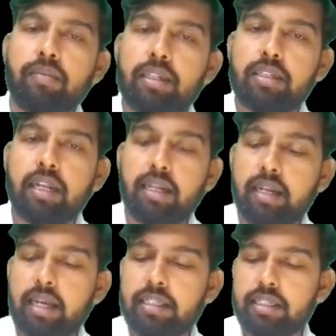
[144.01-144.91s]
cell
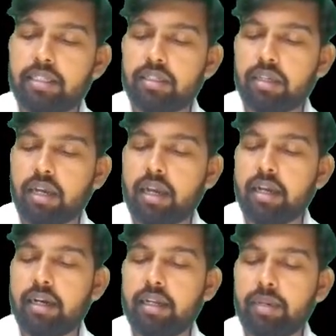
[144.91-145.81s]
lysis and
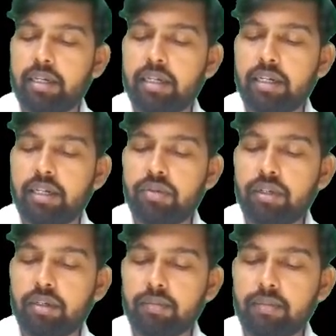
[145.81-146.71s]
ultimately lead to the